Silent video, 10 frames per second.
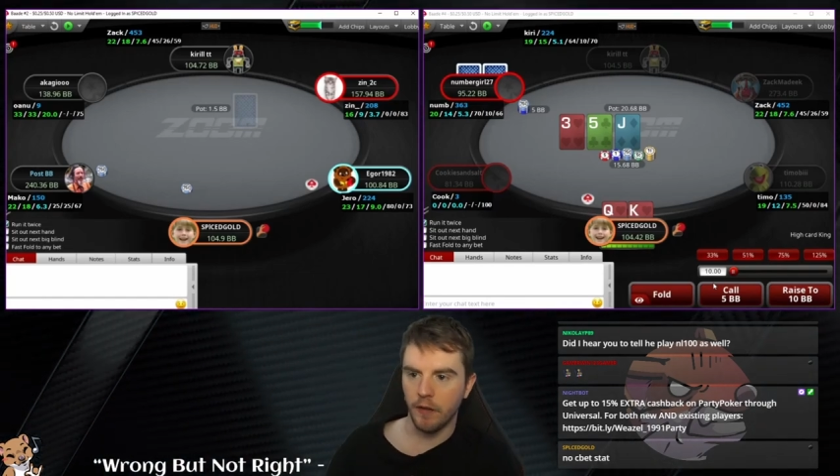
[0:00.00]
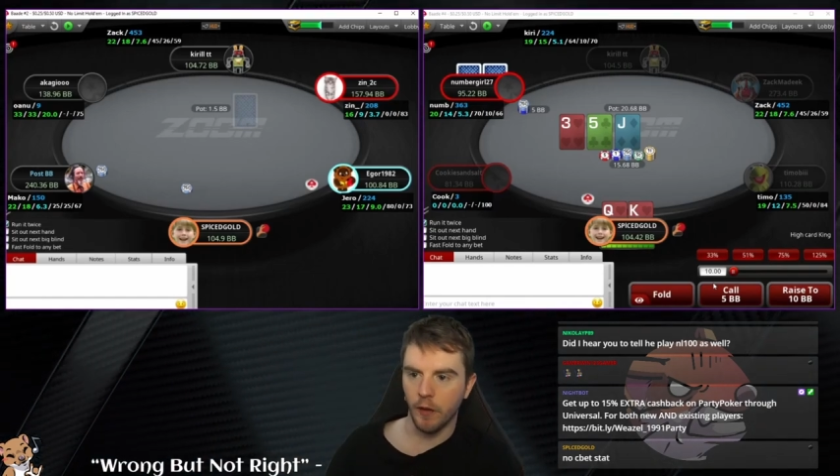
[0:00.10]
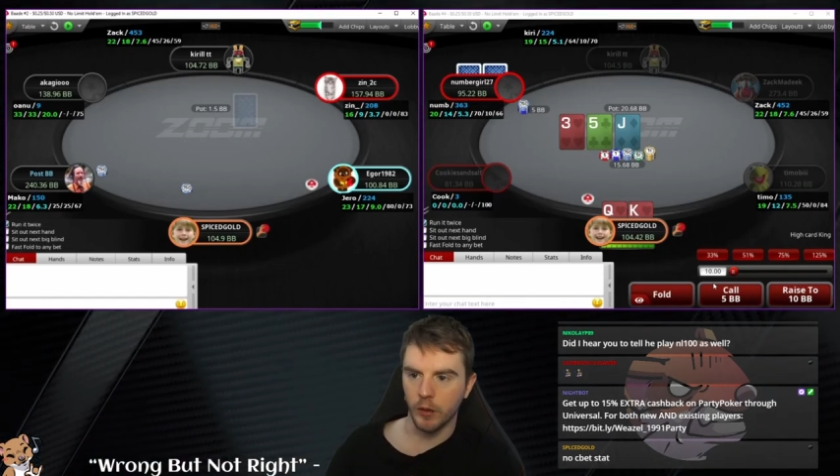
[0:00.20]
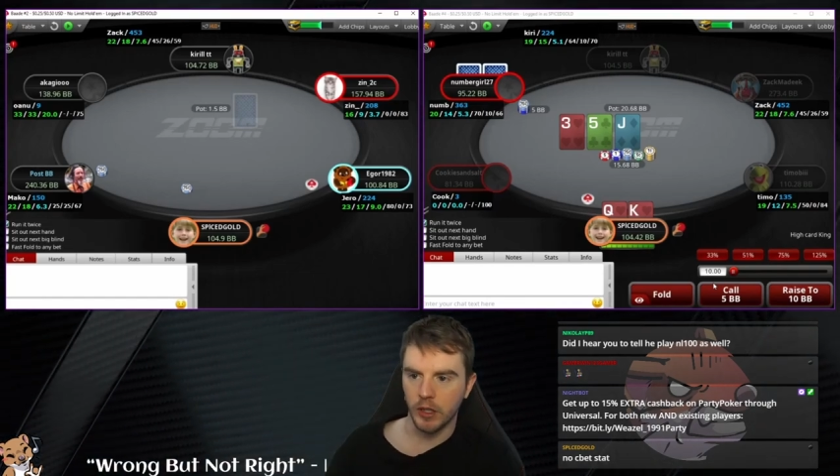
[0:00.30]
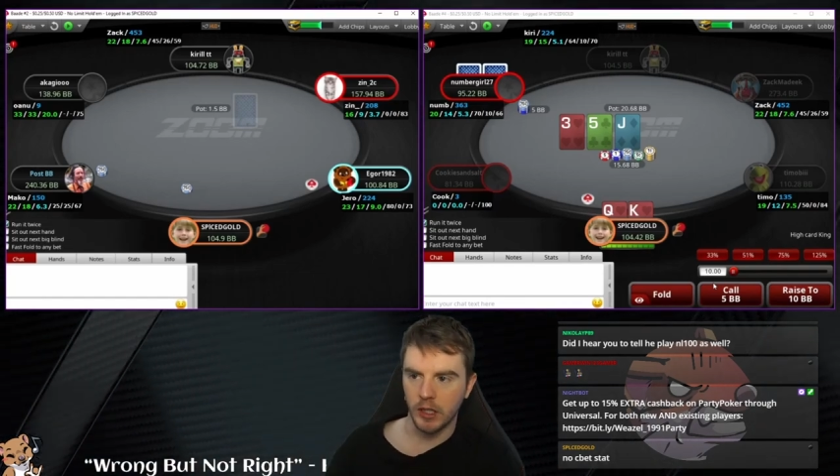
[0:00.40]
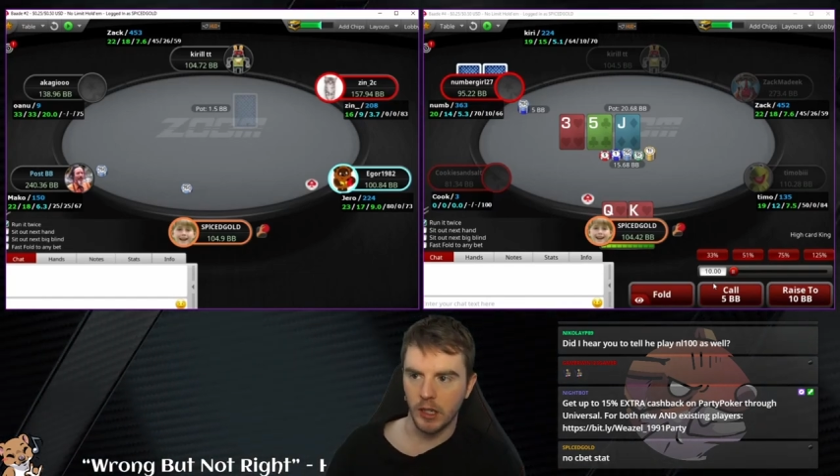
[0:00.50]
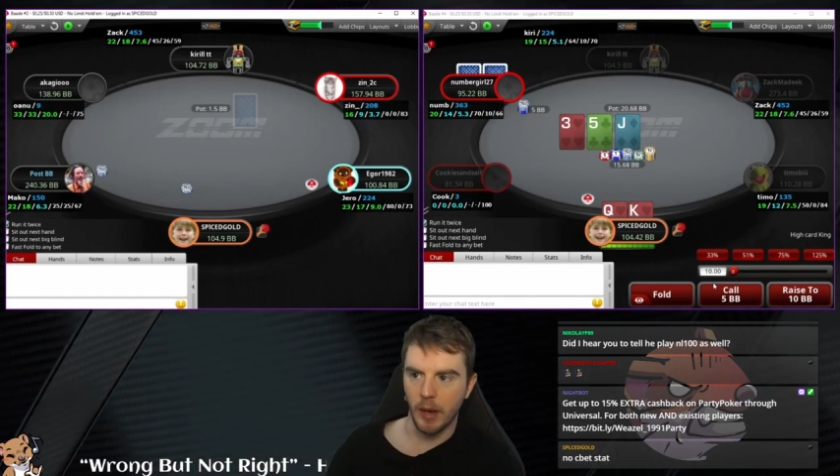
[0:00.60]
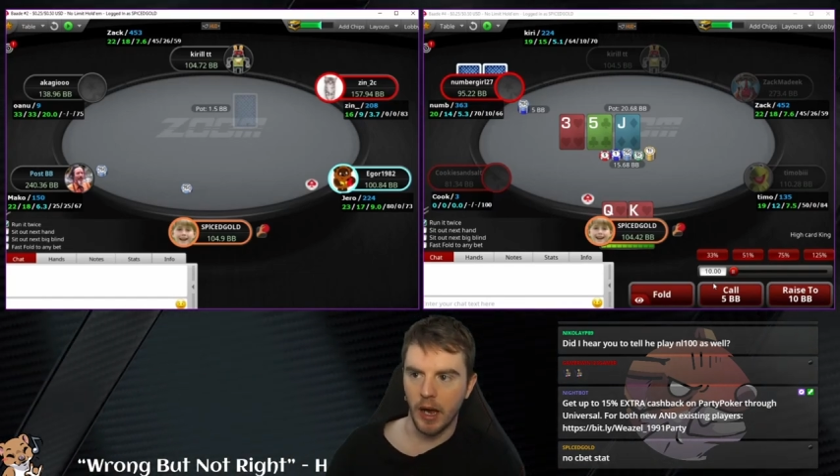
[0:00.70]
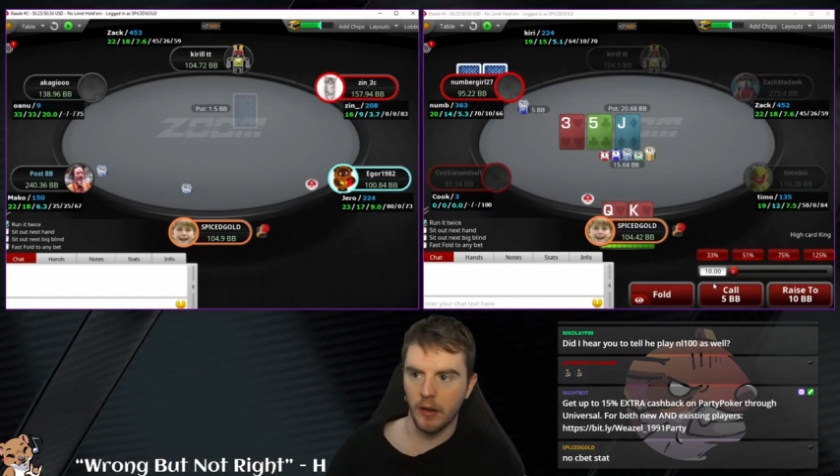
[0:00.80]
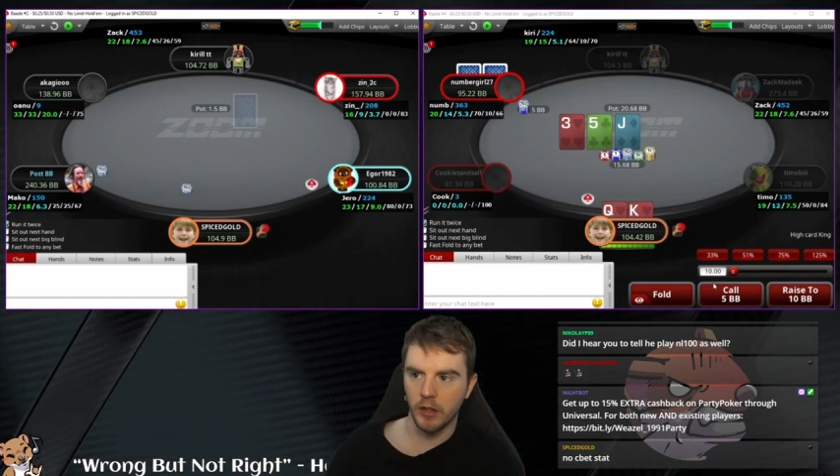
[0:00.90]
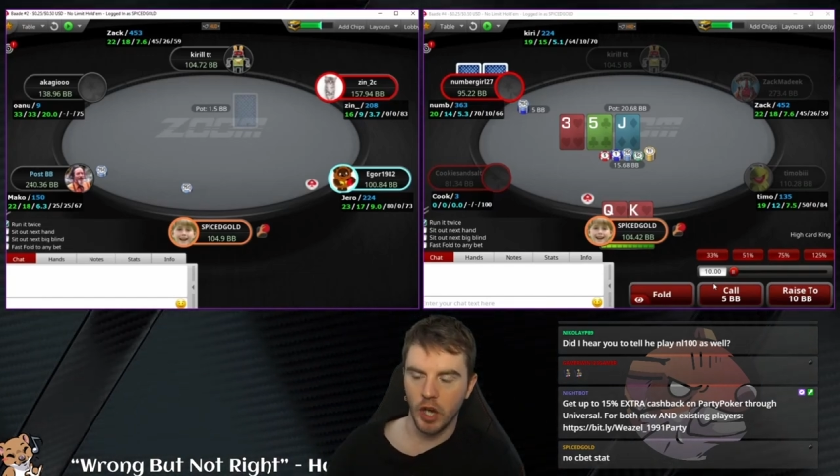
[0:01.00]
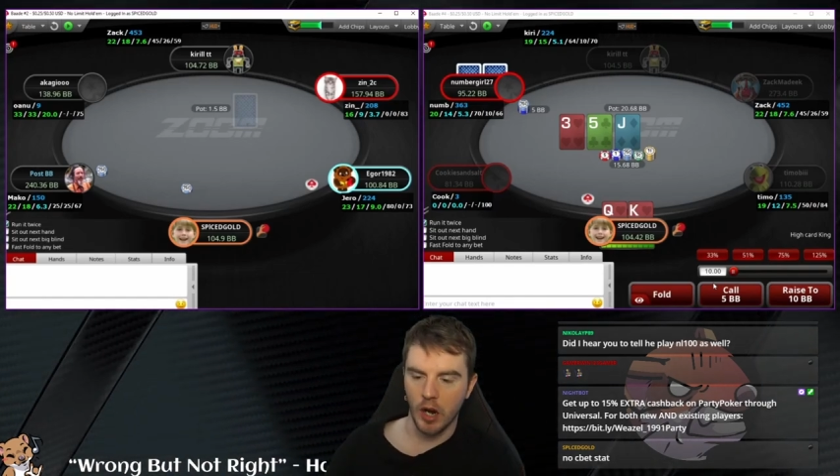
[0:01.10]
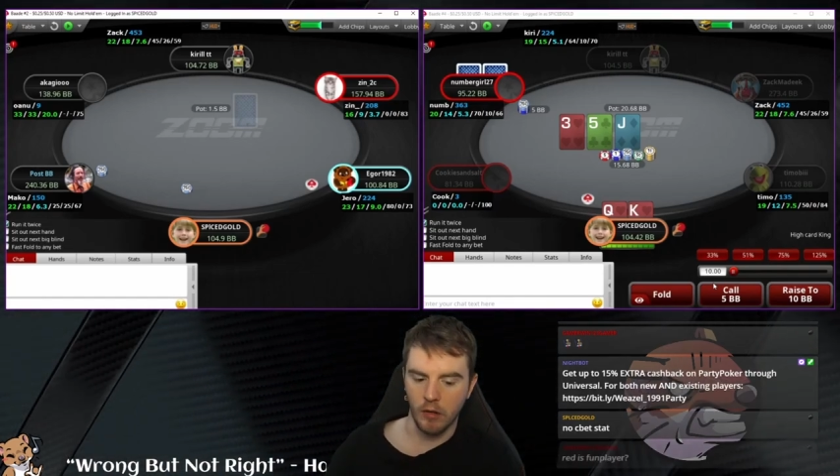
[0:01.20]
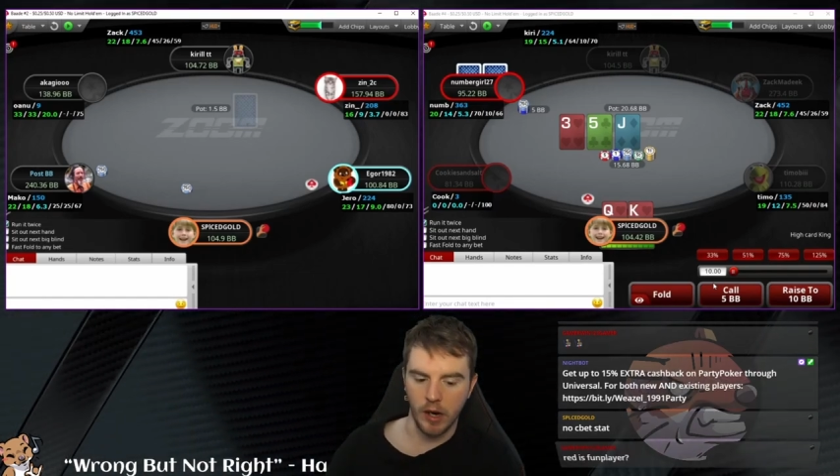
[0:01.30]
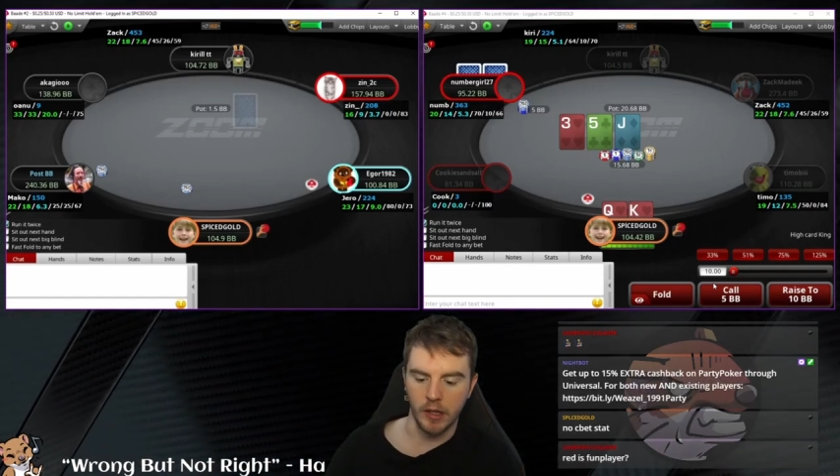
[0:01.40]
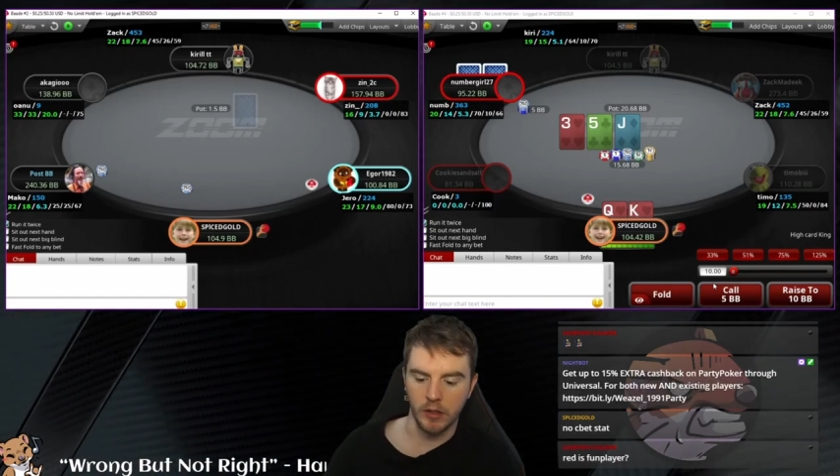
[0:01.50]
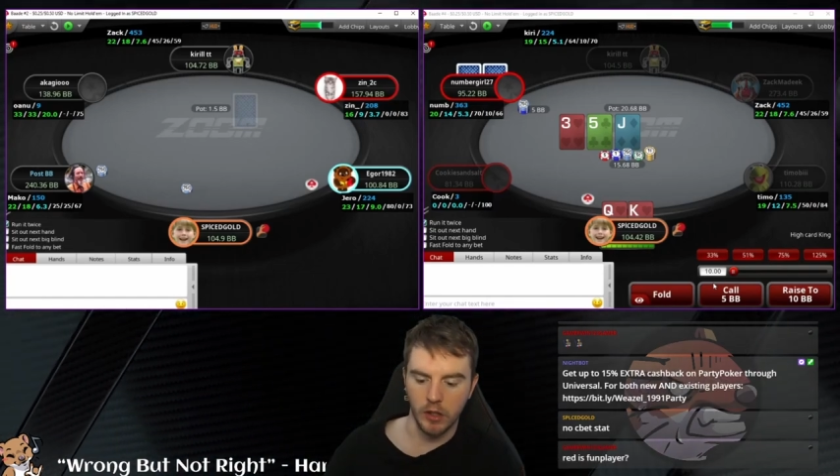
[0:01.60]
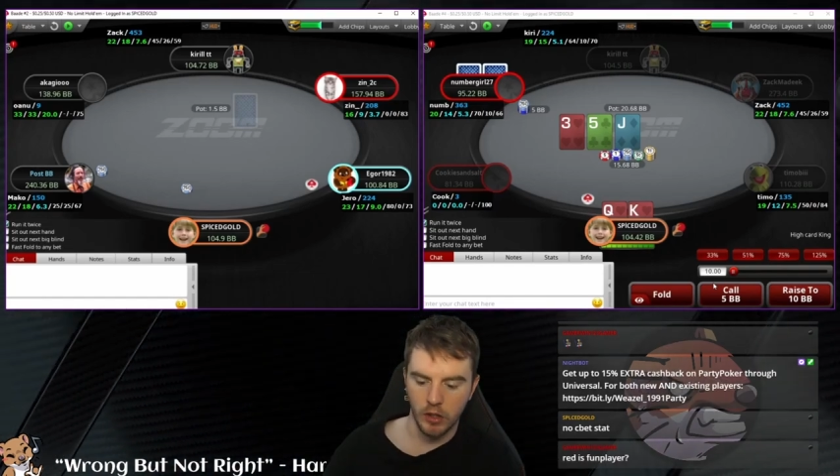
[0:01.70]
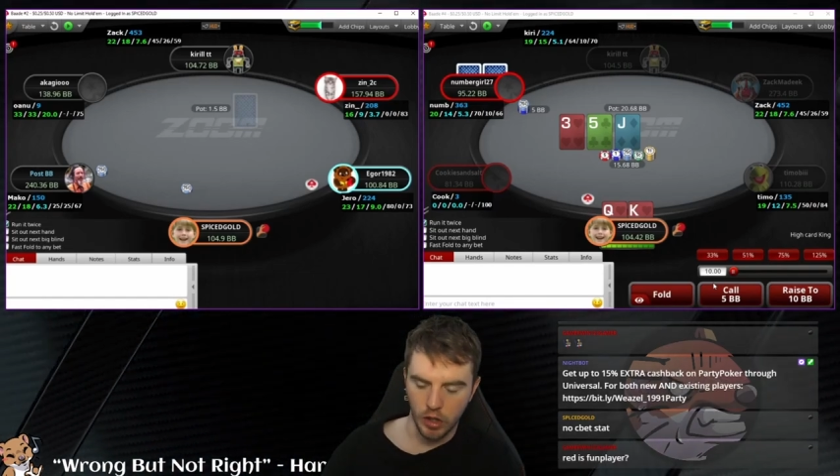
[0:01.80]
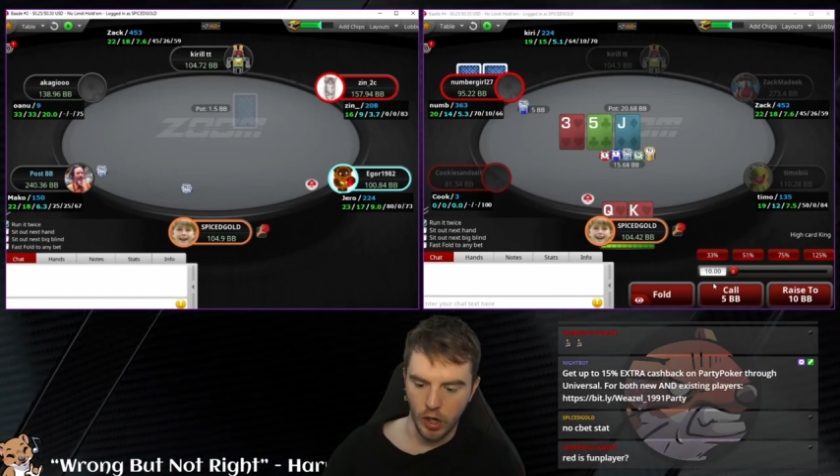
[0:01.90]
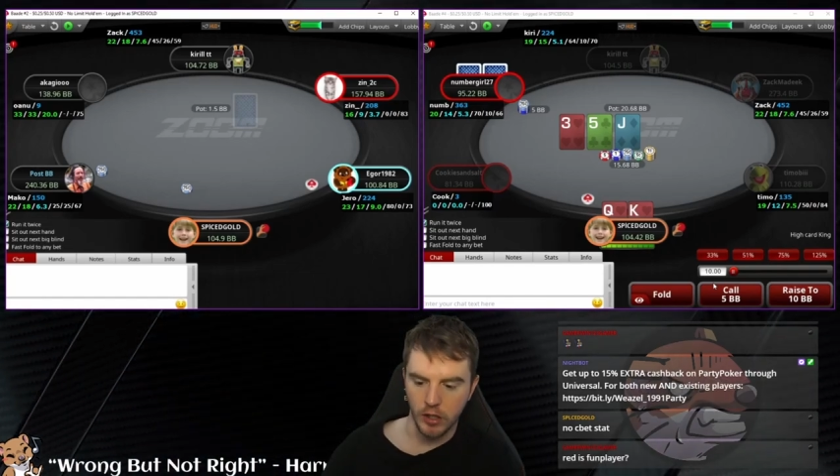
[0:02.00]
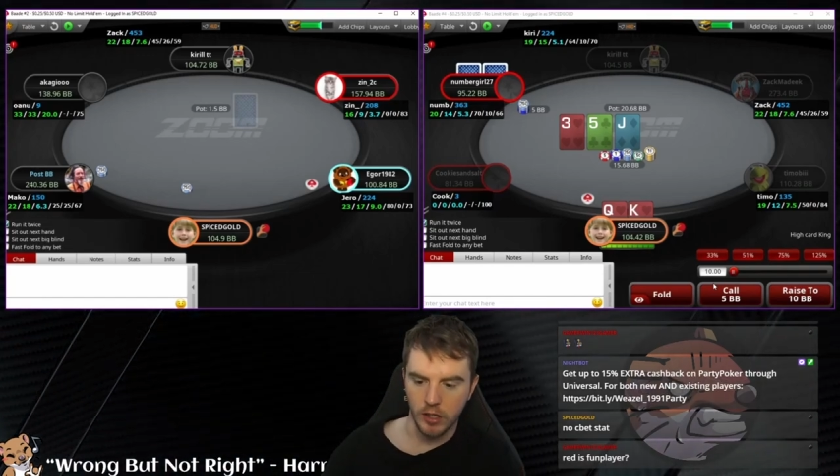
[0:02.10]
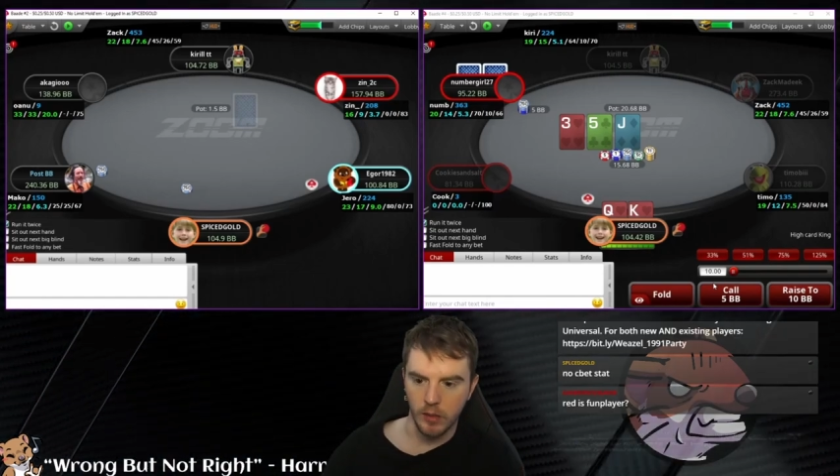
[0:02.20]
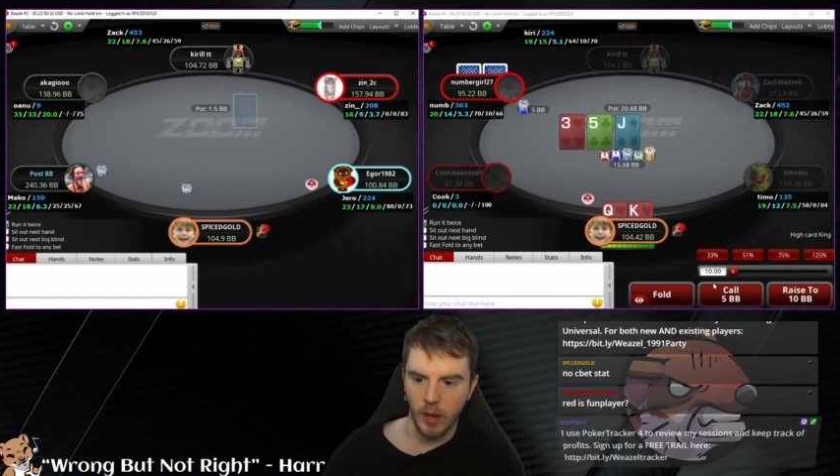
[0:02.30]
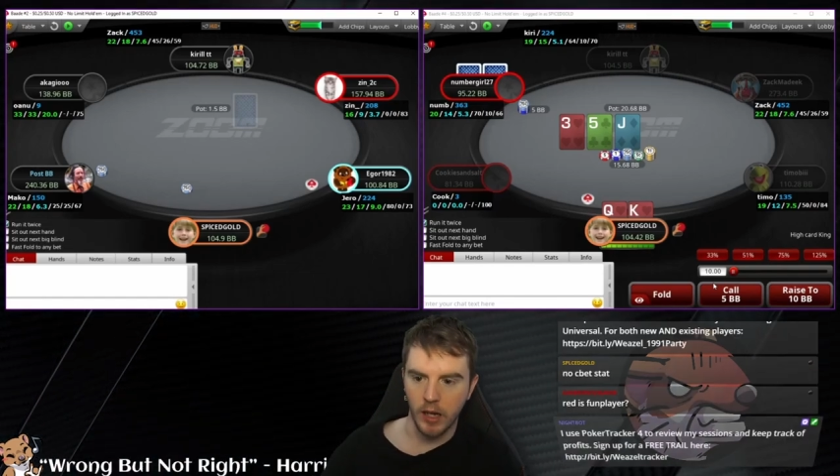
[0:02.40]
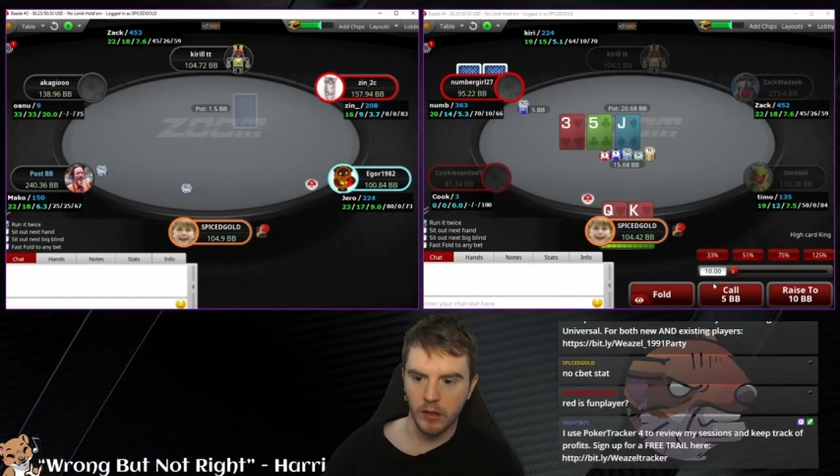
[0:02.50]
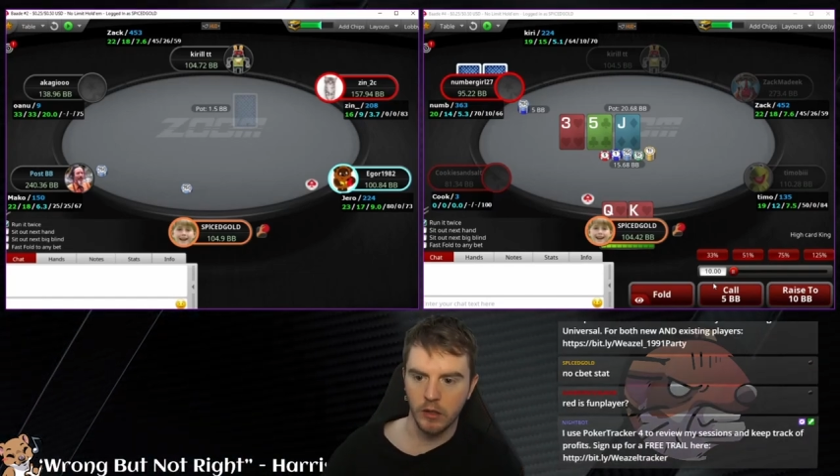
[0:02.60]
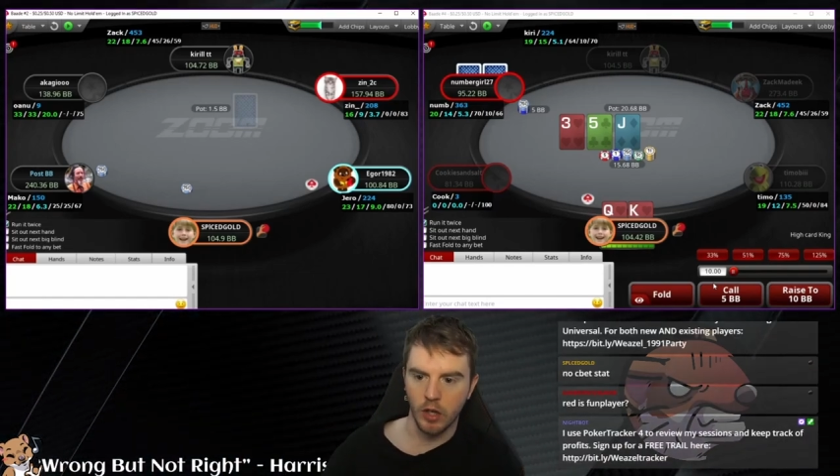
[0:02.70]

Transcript: fold to C-bet, check raise, turn C-bet,